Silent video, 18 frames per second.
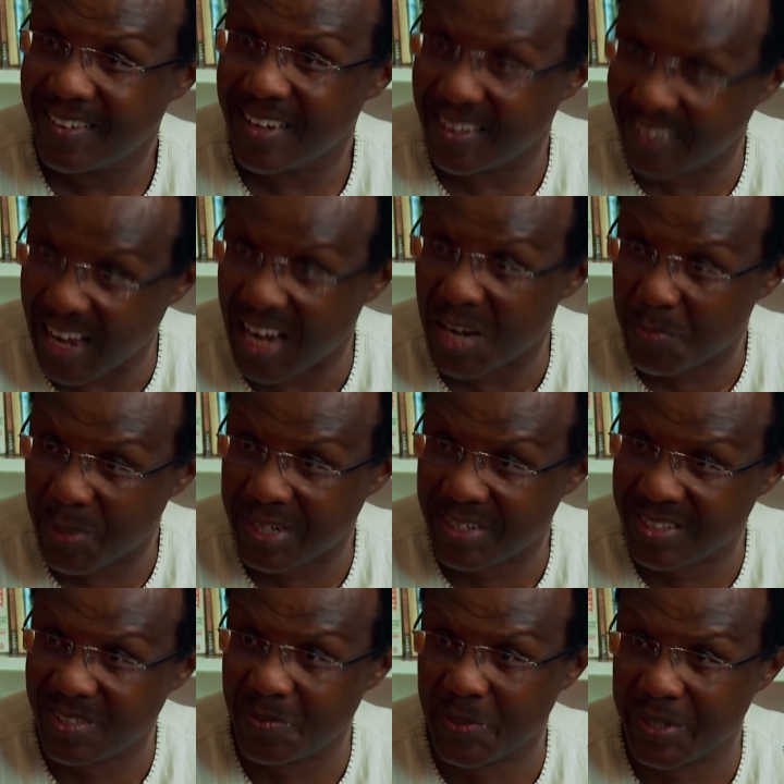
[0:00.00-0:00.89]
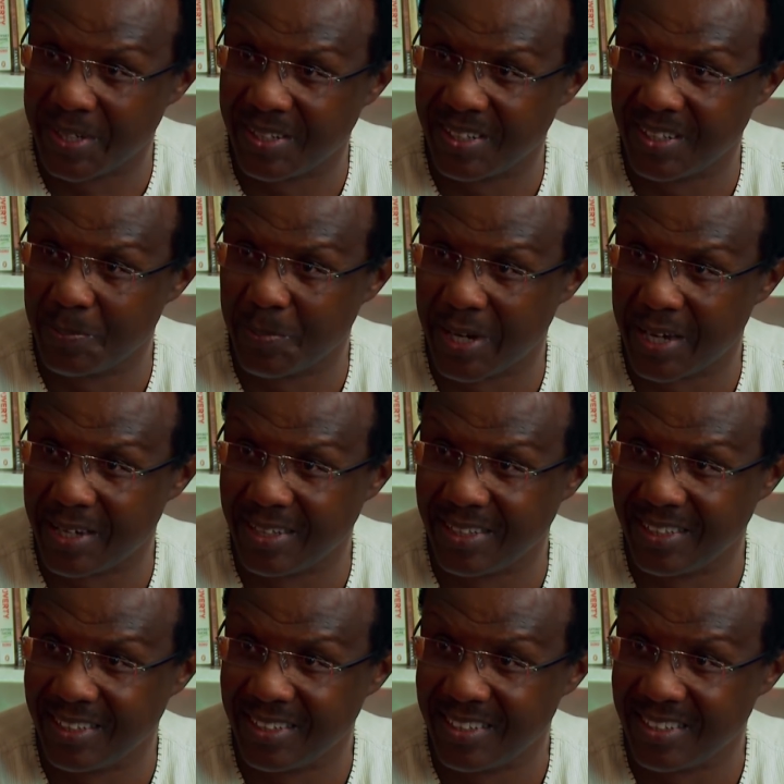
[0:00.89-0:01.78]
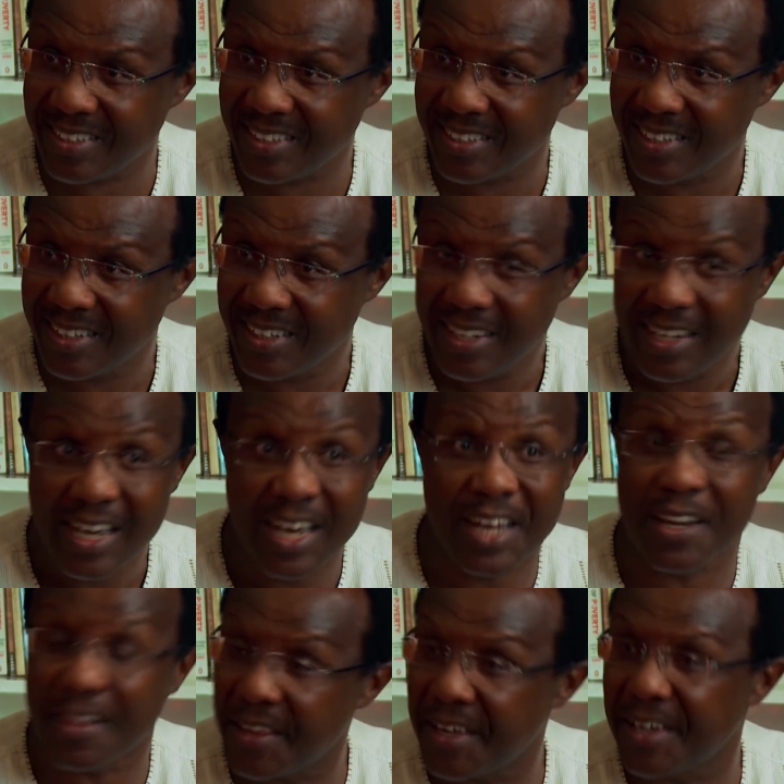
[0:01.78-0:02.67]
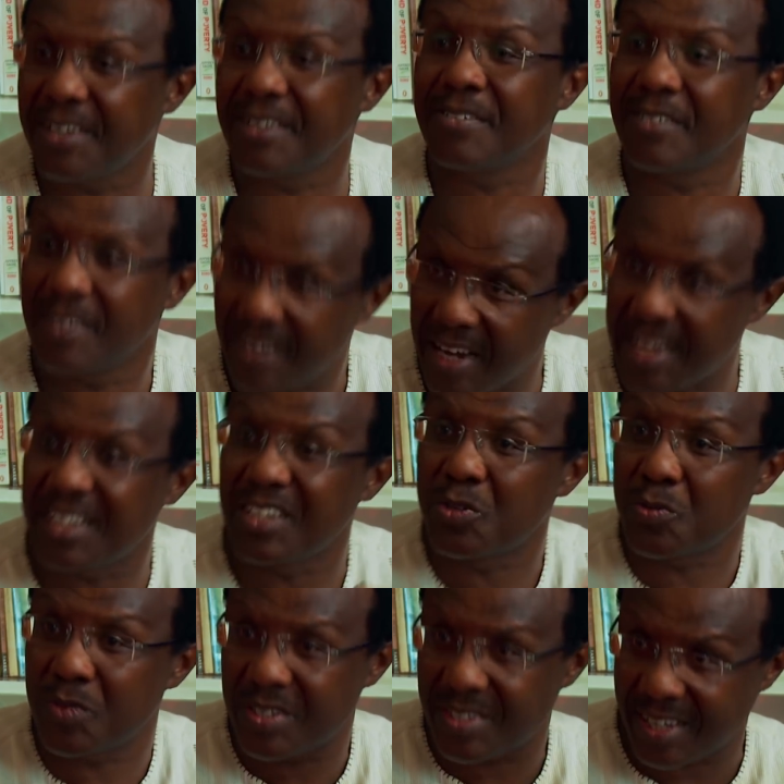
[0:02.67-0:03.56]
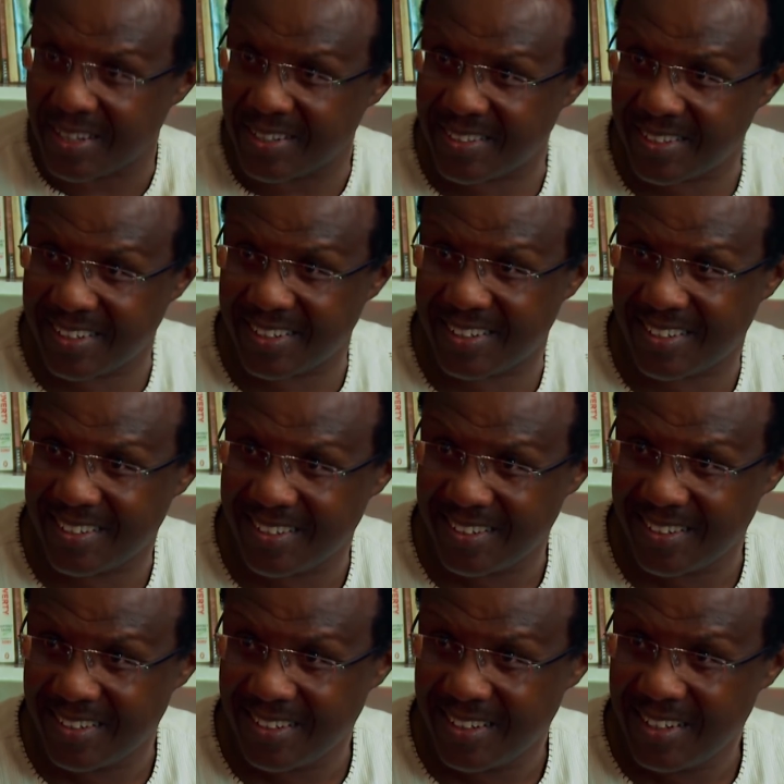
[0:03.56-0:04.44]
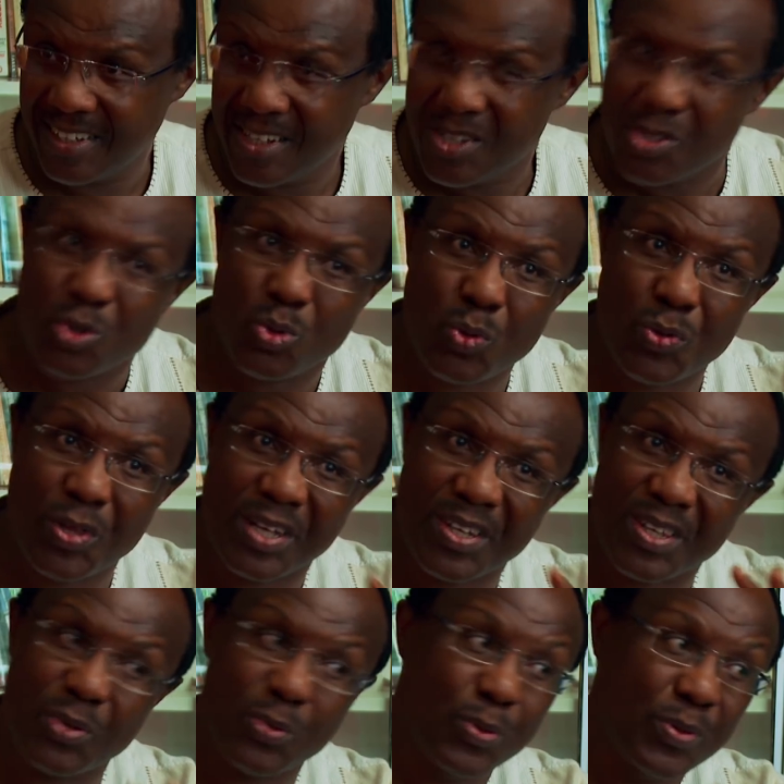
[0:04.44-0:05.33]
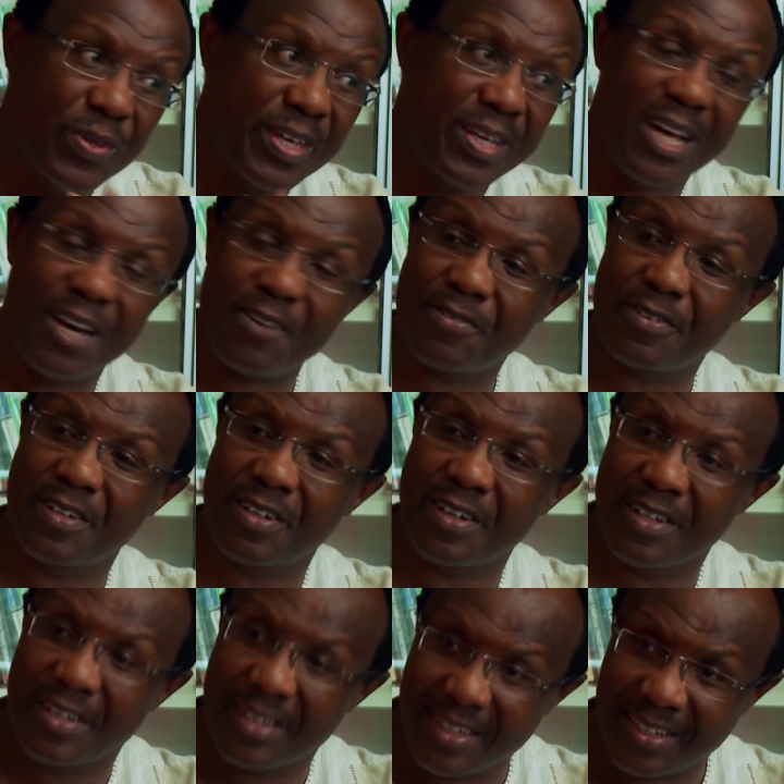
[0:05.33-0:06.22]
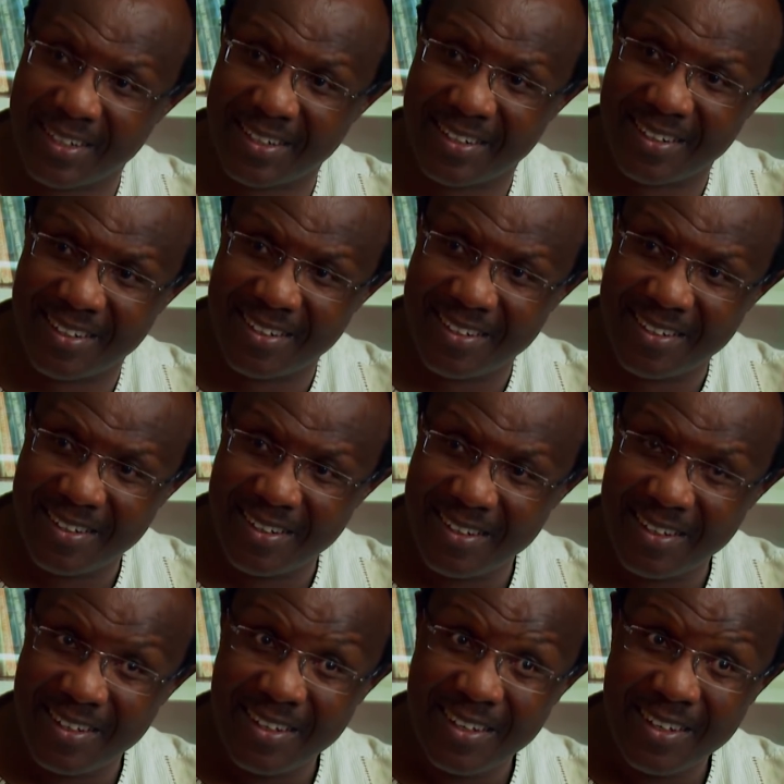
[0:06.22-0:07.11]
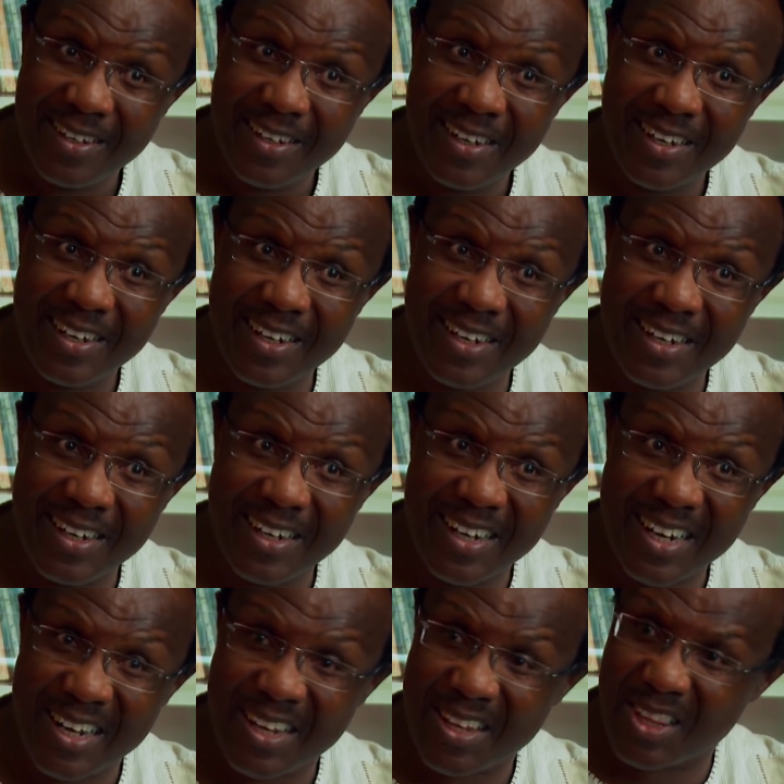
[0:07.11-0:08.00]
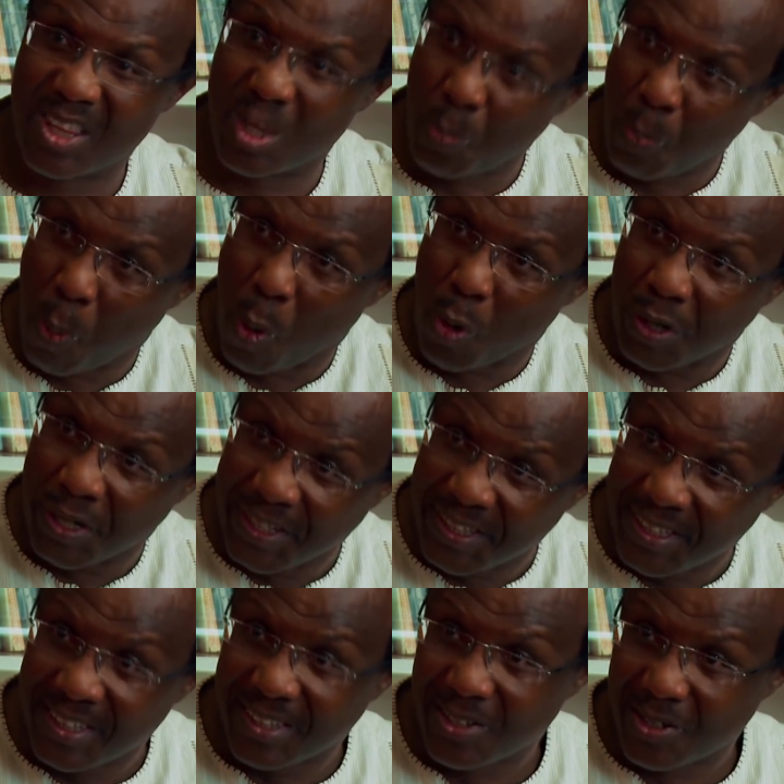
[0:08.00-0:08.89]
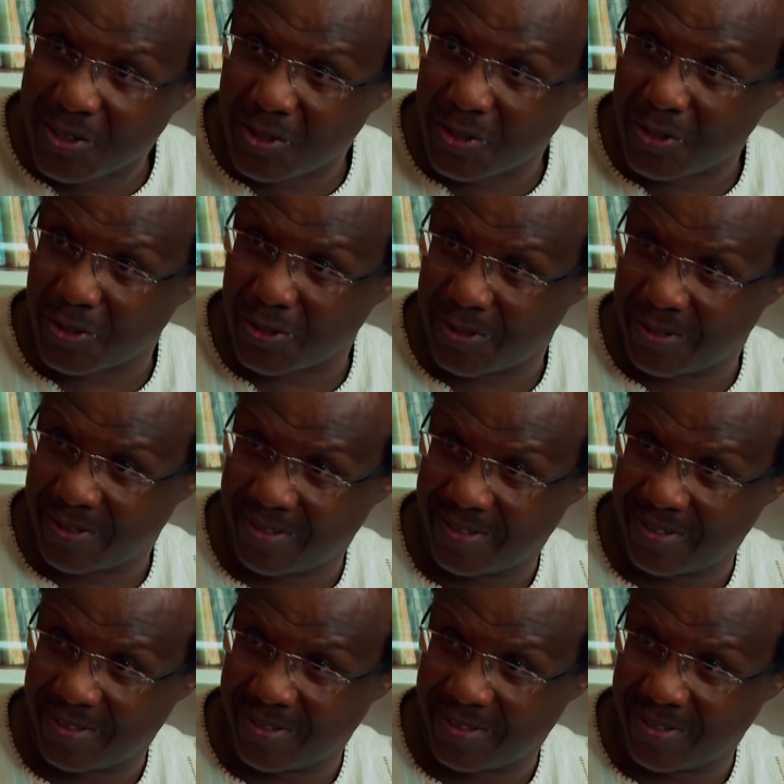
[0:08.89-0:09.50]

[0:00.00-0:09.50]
non-participating parties, and then ride into the sunset. So that they would then have created the political